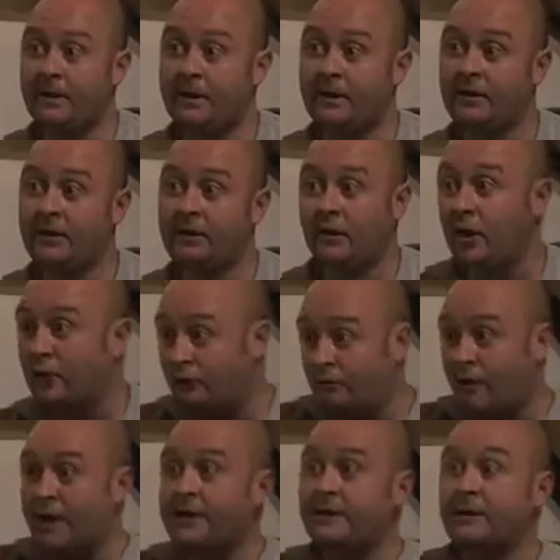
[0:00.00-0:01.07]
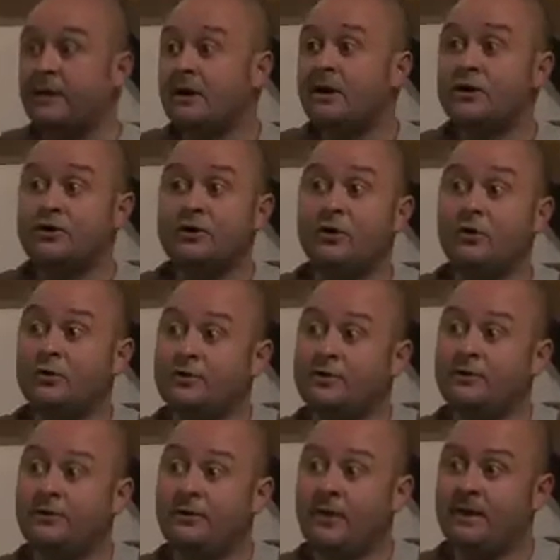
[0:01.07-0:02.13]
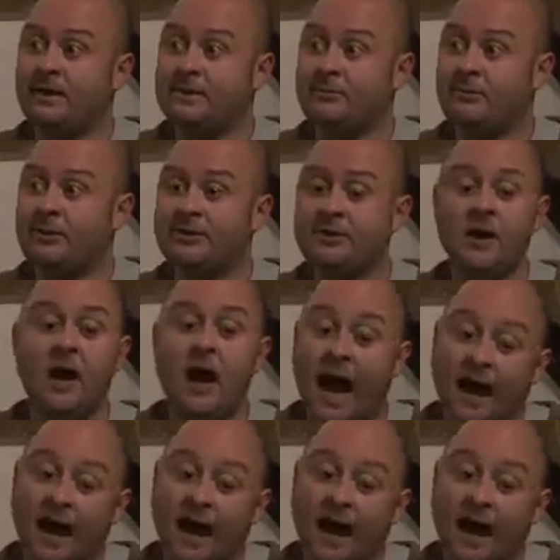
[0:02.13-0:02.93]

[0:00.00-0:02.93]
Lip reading: a great source of inspiration.